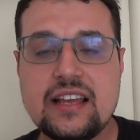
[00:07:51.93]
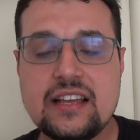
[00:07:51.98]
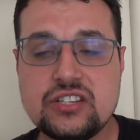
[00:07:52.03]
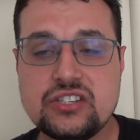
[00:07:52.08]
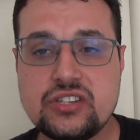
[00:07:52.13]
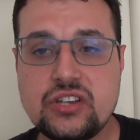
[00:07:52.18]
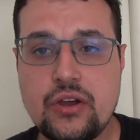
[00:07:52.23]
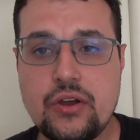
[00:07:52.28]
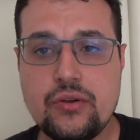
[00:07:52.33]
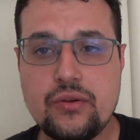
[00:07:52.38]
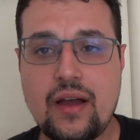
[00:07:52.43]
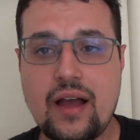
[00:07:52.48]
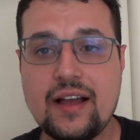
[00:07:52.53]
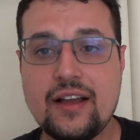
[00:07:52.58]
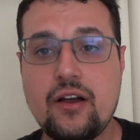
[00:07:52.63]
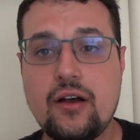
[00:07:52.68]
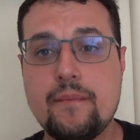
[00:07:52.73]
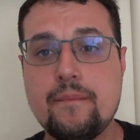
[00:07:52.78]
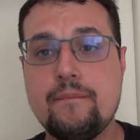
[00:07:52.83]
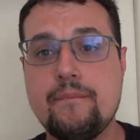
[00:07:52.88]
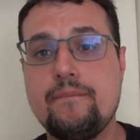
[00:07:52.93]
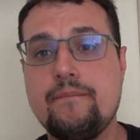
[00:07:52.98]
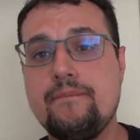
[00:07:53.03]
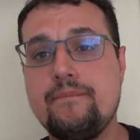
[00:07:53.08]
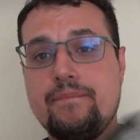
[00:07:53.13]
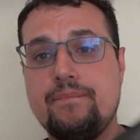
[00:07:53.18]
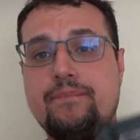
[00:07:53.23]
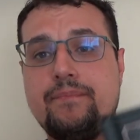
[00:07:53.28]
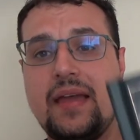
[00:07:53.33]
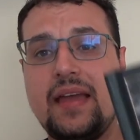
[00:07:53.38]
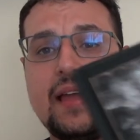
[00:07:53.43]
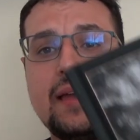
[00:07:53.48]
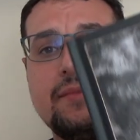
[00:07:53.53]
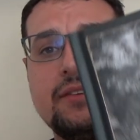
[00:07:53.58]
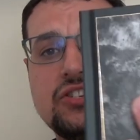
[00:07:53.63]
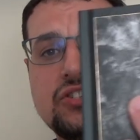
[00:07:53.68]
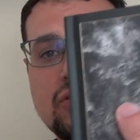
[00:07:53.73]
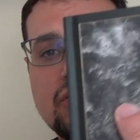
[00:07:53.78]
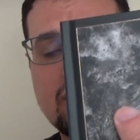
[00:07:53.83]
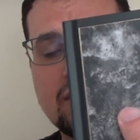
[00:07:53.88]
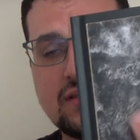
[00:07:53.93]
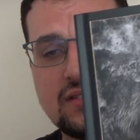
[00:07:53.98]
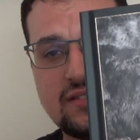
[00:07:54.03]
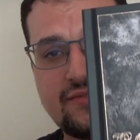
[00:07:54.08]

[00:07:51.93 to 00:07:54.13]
So I got Behemoth,